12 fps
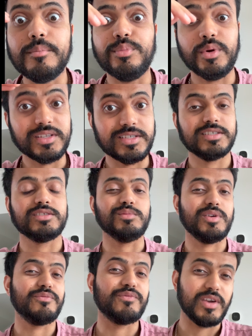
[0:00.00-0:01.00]
Brings us to
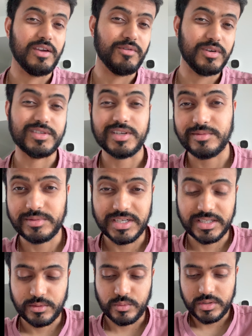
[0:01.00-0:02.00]
my favorite
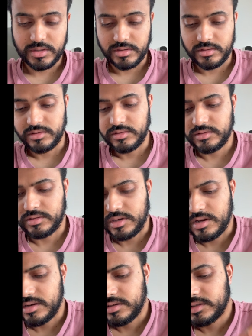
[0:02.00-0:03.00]
subject, which is
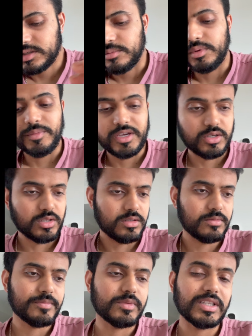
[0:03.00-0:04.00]

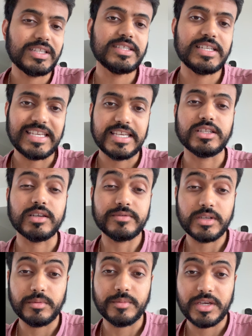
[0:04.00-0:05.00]
sublimation, latent heat of
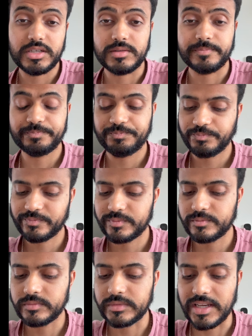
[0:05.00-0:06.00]
sublimation.
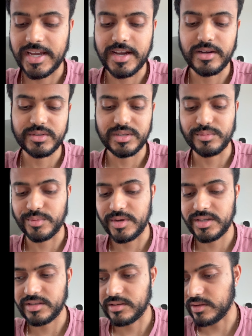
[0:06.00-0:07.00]
Now,
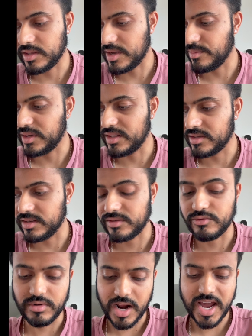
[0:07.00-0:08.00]
sublimation, all that means
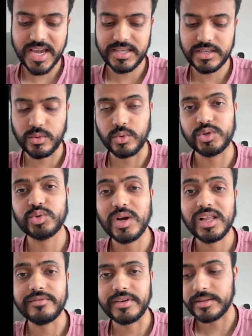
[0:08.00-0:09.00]
is rise or to
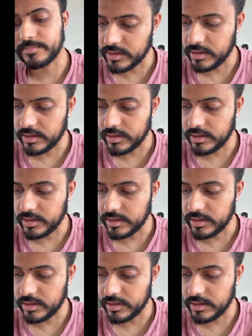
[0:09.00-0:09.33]
elevate.